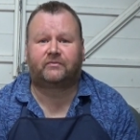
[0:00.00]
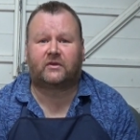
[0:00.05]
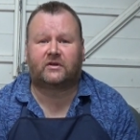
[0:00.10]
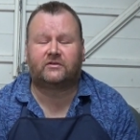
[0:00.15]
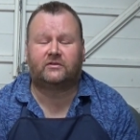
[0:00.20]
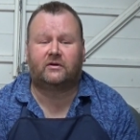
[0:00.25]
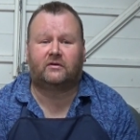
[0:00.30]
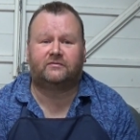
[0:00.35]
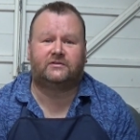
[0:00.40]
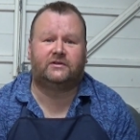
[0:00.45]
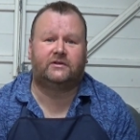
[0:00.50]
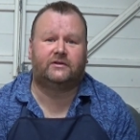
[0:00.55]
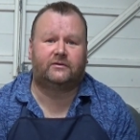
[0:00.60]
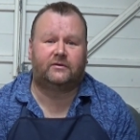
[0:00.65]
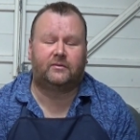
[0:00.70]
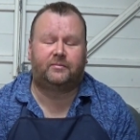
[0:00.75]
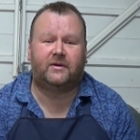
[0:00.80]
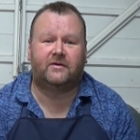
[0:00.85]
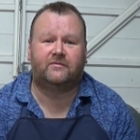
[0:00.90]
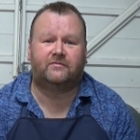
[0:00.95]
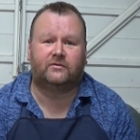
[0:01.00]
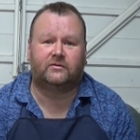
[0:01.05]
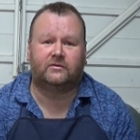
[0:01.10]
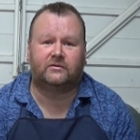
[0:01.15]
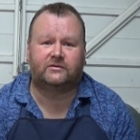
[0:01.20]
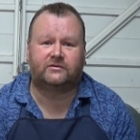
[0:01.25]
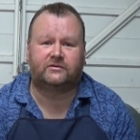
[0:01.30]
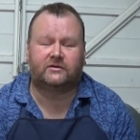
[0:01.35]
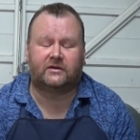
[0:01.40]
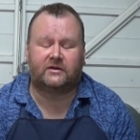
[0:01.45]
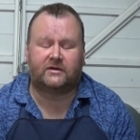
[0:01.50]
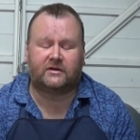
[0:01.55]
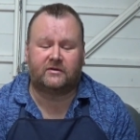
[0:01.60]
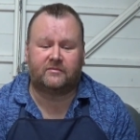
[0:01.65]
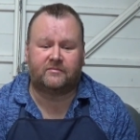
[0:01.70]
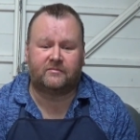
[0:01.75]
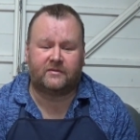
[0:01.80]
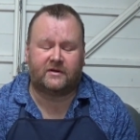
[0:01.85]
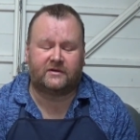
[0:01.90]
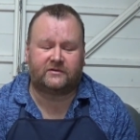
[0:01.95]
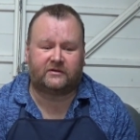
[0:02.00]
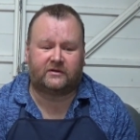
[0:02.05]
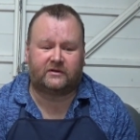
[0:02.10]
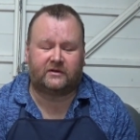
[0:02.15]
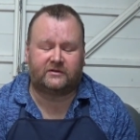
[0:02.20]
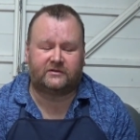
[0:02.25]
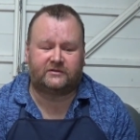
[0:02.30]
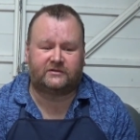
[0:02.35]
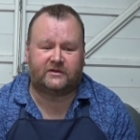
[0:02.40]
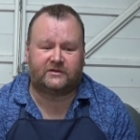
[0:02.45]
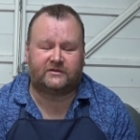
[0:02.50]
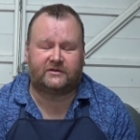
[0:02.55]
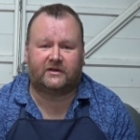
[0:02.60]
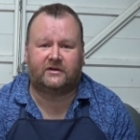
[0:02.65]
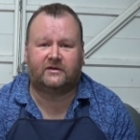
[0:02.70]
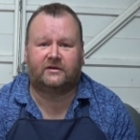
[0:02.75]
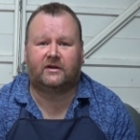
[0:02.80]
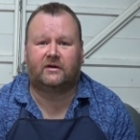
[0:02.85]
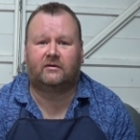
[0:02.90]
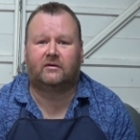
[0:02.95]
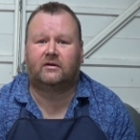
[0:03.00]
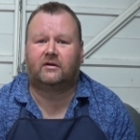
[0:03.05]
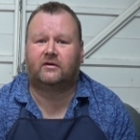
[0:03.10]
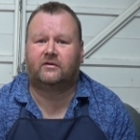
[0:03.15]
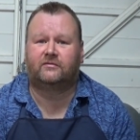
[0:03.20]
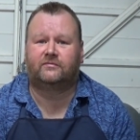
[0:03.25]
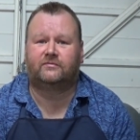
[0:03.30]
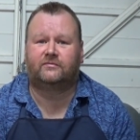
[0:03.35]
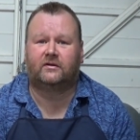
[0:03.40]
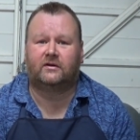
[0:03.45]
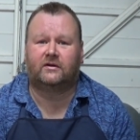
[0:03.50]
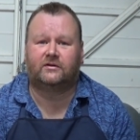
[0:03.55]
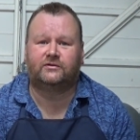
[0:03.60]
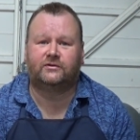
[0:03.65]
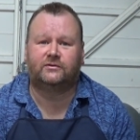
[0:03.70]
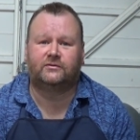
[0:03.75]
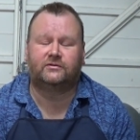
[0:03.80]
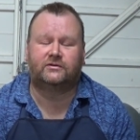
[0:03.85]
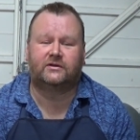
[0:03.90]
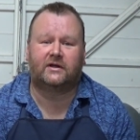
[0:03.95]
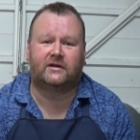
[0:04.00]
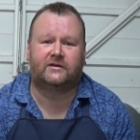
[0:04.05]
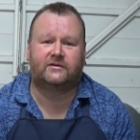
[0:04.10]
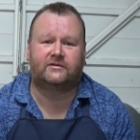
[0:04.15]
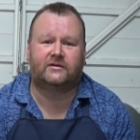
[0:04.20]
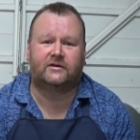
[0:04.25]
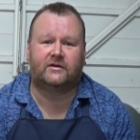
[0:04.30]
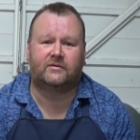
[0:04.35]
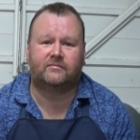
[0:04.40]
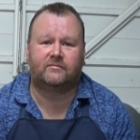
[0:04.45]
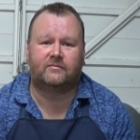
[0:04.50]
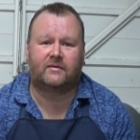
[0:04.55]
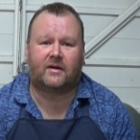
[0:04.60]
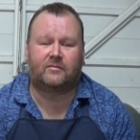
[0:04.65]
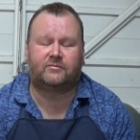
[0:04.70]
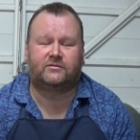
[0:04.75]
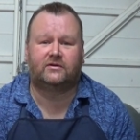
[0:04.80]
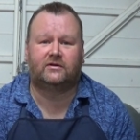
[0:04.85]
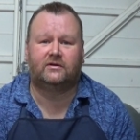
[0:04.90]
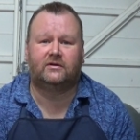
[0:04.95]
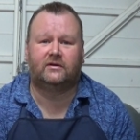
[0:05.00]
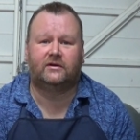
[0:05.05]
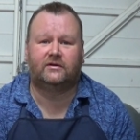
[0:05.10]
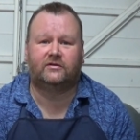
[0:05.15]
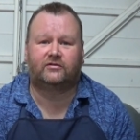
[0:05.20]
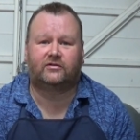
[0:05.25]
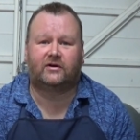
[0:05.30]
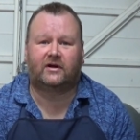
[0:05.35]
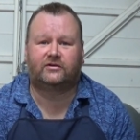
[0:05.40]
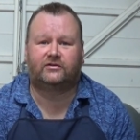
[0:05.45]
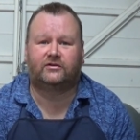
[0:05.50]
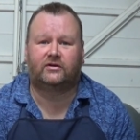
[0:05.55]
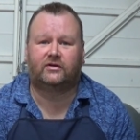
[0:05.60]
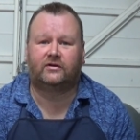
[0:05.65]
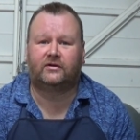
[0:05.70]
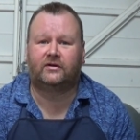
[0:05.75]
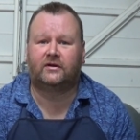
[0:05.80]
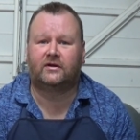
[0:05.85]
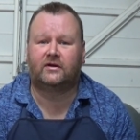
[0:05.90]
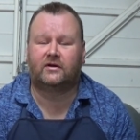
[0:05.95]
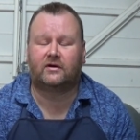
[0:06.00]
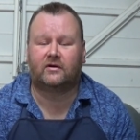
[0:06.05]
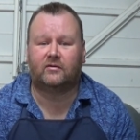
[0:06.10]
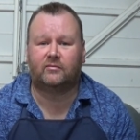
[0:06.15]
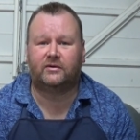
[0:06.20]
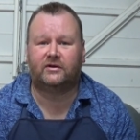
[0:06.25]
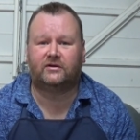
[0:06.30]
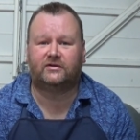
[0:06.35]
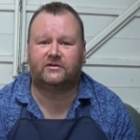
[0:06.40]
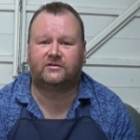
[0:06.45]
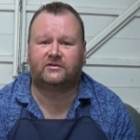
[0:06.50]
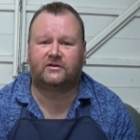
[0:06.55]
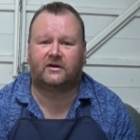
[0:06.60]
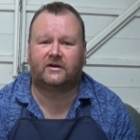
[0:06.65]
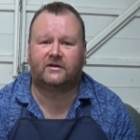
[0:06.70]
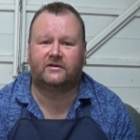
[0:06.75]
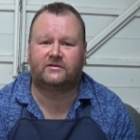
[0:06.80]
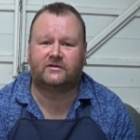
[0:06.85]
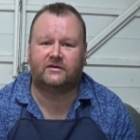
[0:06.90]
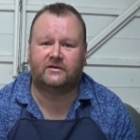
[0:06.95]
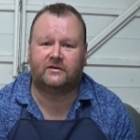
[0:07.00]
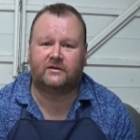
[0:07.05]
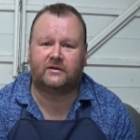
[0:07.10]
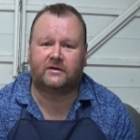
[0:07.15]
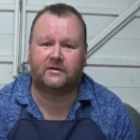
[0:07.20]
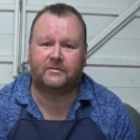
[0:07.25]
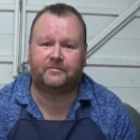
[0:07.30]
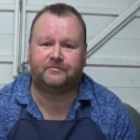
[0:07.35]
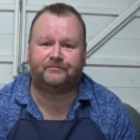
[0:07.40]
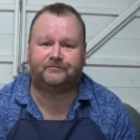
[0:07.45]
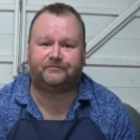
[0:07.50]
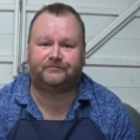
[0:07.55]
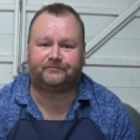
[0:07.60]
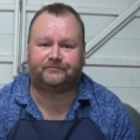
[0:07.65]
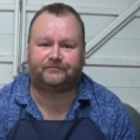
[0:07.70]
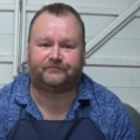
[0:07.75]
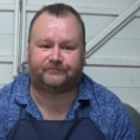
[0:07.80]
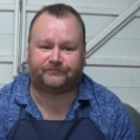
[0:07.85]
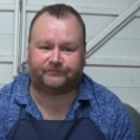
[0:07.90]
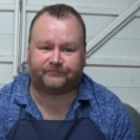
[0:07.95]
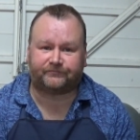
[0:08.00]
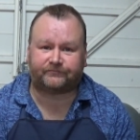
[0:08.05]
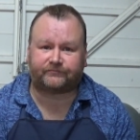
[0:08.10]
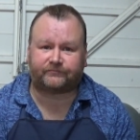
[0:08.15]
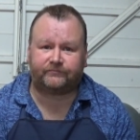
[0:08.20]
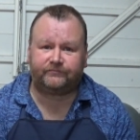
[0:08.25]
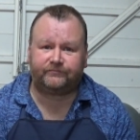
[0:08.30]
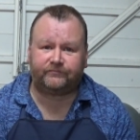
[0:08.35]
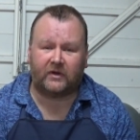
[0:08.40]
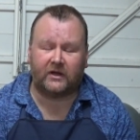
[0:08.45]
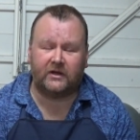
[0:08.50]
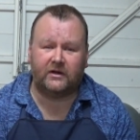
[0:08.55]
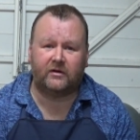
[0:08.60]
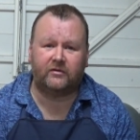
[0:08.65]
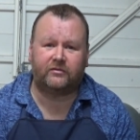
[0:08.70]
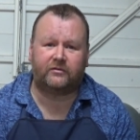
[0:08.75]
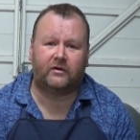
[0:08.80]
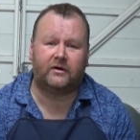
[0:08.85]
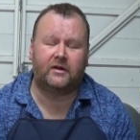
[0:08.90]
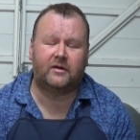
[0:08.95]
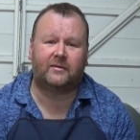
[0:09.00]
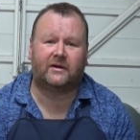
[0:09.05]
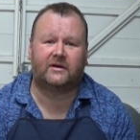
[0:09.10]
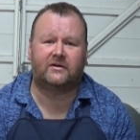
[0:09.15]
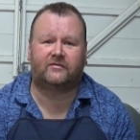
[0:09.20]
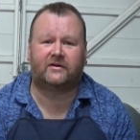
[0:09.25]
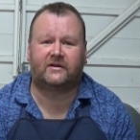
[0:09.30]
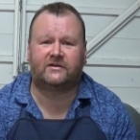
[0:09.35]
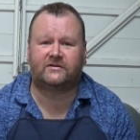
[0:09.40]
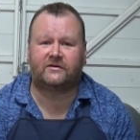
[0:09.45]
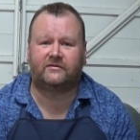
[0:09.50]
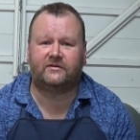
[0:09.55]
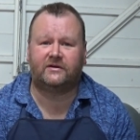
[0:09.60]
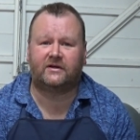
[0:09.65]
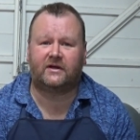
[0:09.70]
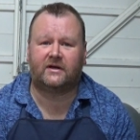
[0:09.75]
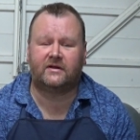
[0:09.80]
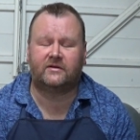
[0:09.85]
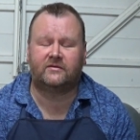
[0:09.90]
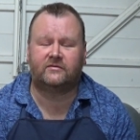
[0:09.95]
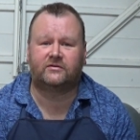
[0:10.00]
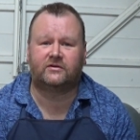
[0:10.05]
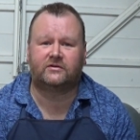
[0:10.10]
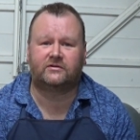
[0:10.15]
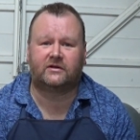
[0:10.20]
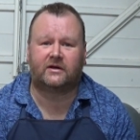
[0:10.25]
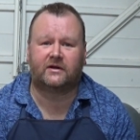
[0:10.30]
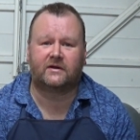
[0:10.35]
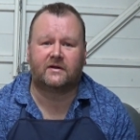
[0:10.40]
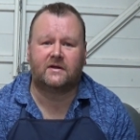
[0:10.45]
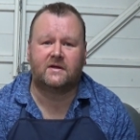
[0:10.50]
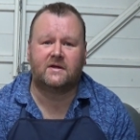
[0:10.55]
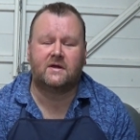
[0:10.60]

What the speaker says: So obviously there are pitfalls. As I said a second ago, a lot of tools get absolutely trashed on building sites and thrown in the back of vans every day and such like.